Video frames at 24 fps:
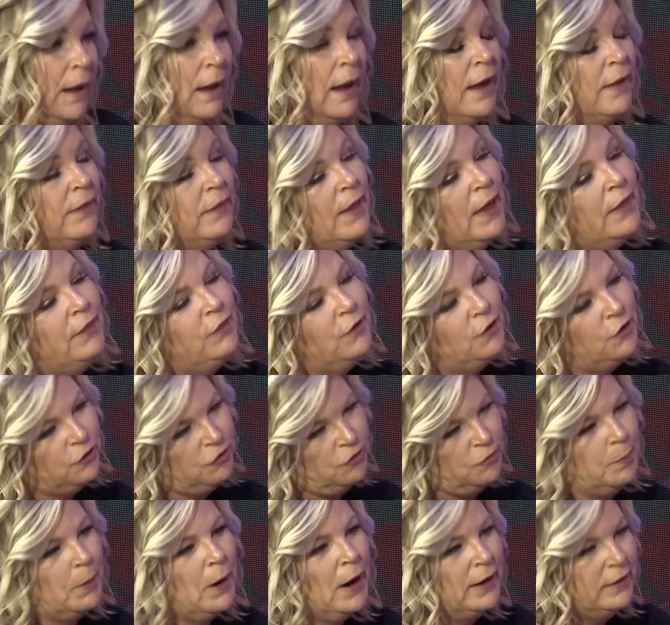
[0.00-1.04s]
And then
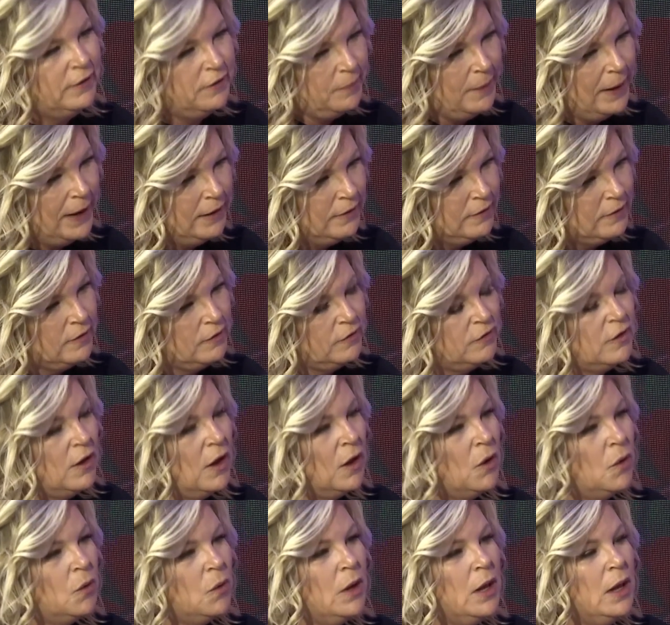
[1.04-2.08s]
there's bridesmaids.
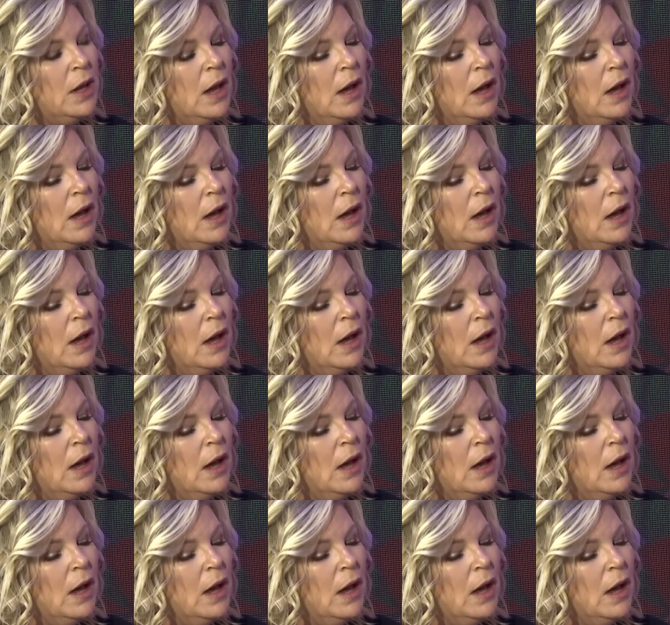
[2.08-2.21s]
So